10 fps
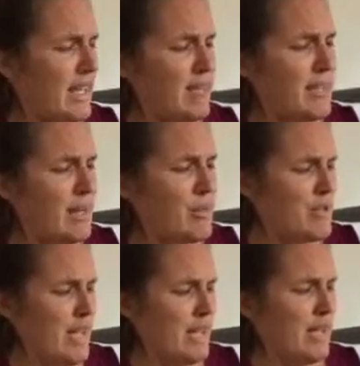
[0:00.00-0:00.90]
If the
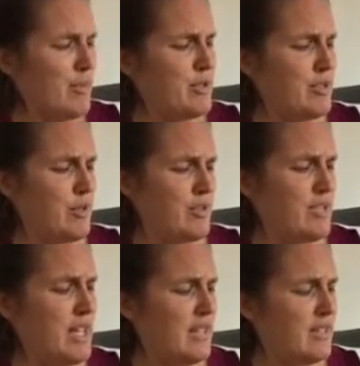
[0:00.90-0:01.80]
numbers add up to
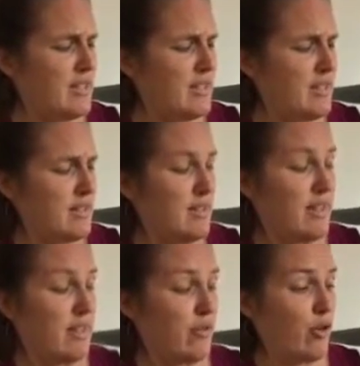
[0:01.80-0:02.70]
6,
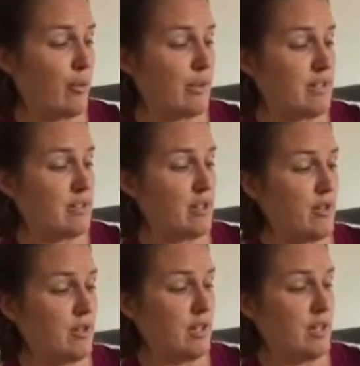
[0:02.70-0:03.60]
like 4 plus
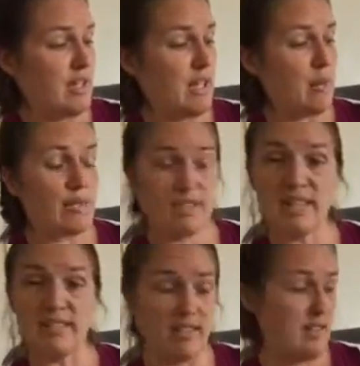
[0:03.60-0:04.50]
2 equals
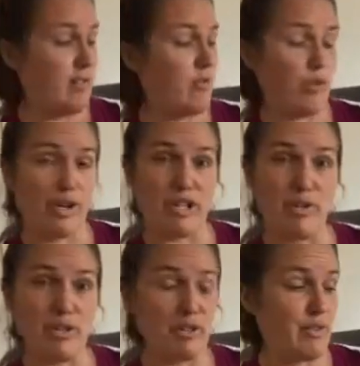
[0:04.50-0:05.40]
6, 42
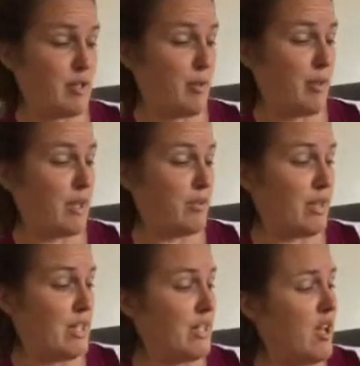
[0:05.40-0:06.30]
is divisible by
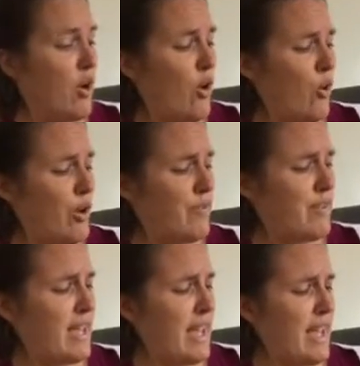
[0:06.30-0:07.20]
3. Or if
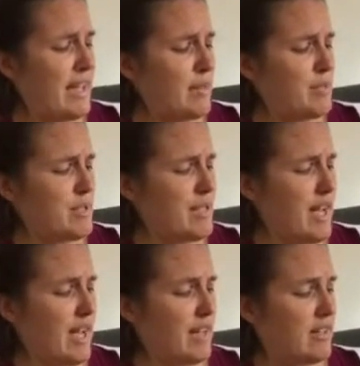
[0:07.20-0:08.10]
they add up to
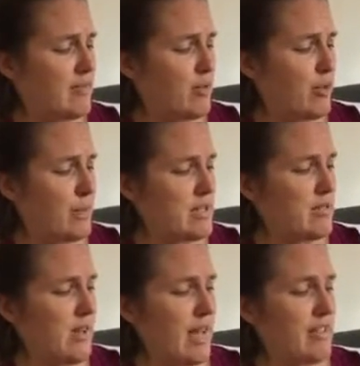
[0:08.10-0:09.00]
9, 4 plus
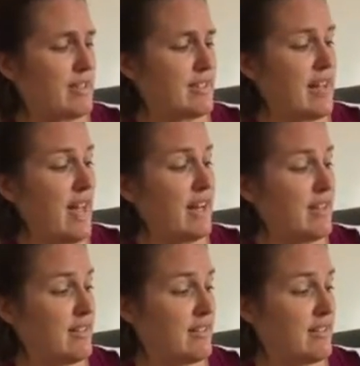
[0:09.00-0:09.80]
5 is 9,